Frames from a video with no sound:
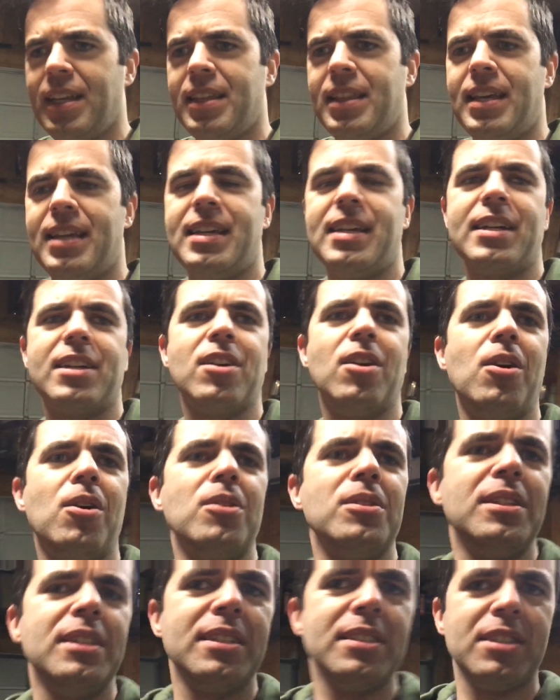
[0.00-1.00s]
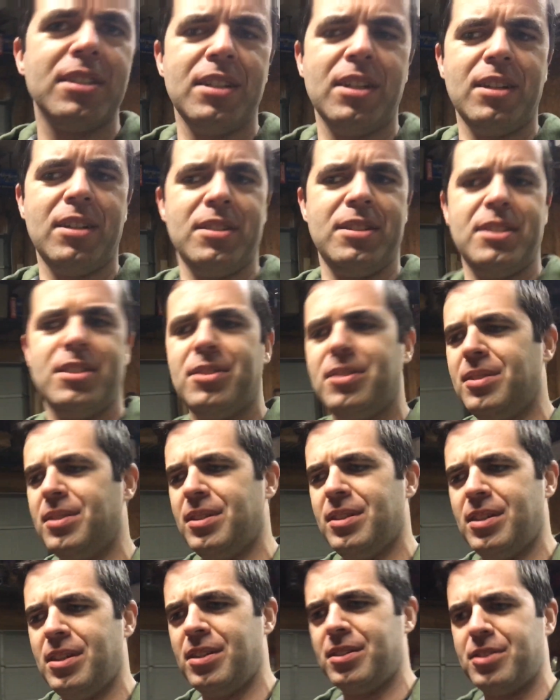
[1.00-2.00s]
They get called in onto,
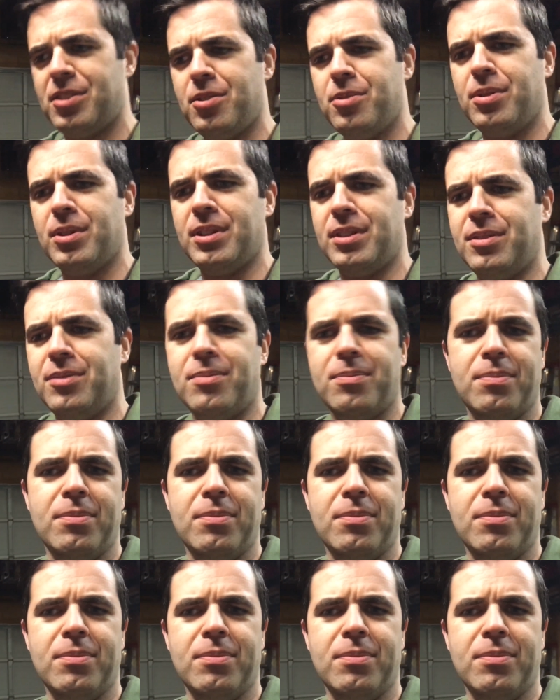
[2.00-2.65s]
onto a